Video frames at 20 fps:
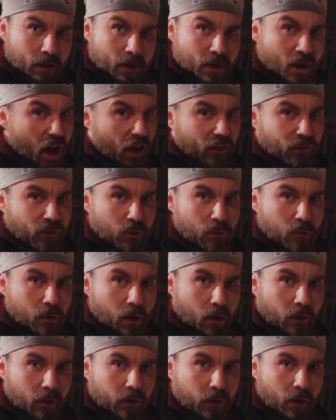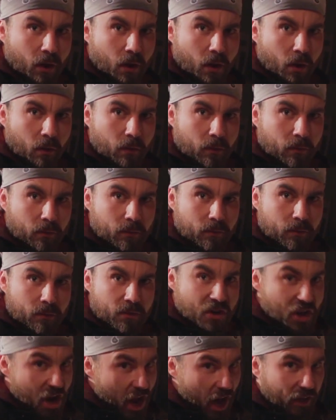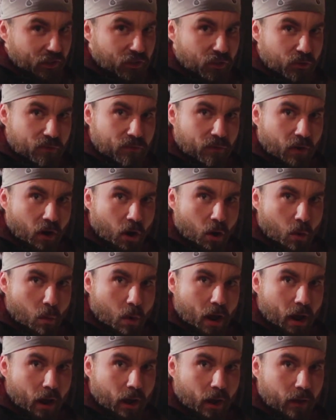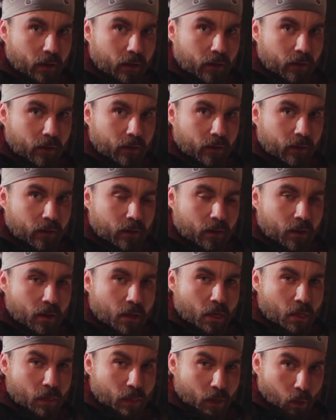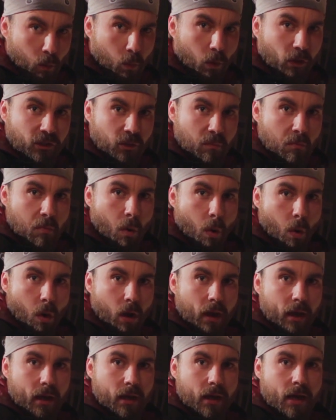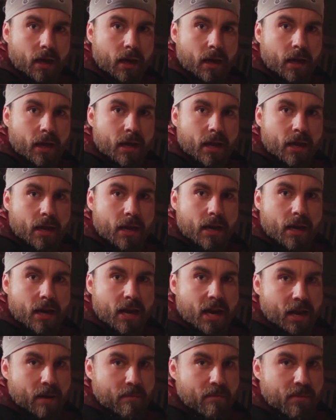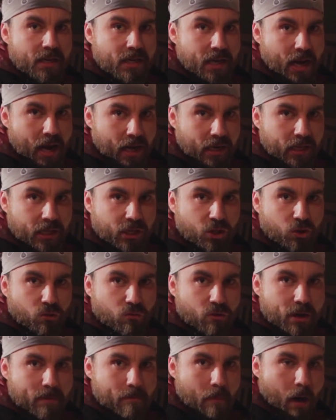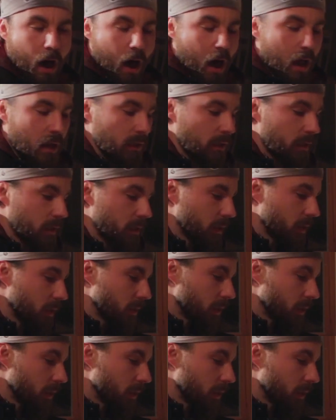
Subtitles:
Not too long ago, not too far away, there was a boy named Danny Treemont.